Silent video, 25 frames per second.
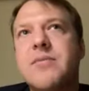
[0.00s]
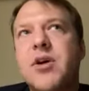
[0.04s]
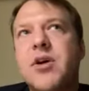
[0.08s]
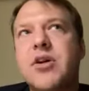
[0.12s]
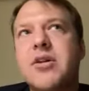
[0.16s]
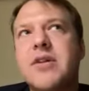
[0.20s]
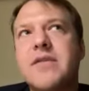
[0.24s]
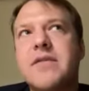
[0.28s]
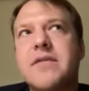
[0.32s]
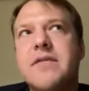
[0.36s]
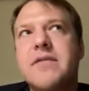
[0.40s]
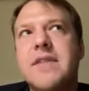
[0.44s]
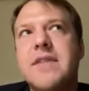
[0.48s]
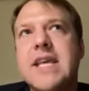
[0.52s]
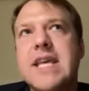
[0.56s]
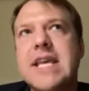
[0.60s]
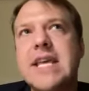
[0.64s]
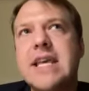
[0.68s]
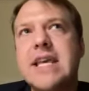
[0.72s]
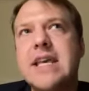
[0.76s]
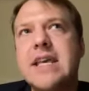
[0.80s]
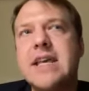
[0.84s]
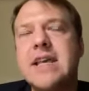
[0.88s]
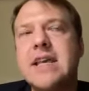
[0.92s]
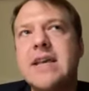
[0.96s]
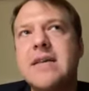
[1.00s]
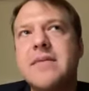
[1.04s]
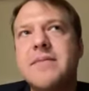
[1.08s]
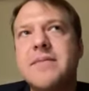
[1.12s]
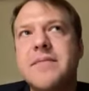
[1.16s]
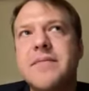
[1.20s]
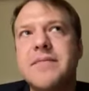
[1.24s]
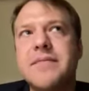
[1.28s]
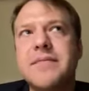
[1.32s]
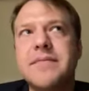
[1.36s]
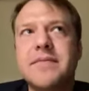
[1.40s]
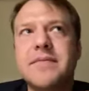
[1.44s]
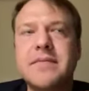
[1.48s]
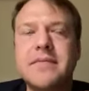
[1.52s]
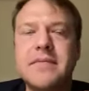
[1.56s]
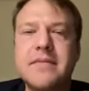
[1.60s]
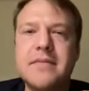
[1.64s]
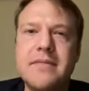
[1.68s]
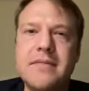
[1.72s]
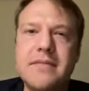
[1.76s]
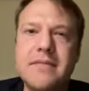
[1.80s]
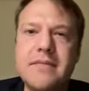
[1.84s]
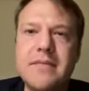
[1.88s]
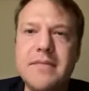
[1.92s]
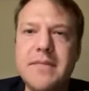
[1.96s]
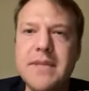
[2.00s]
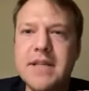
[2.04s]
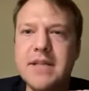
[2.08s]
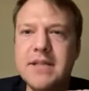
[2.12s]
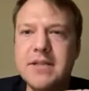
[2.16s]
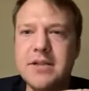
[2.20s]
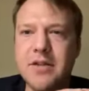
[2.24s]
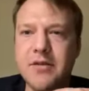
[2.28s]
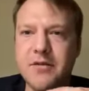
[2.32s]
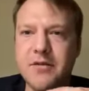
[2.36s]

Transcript: part of the just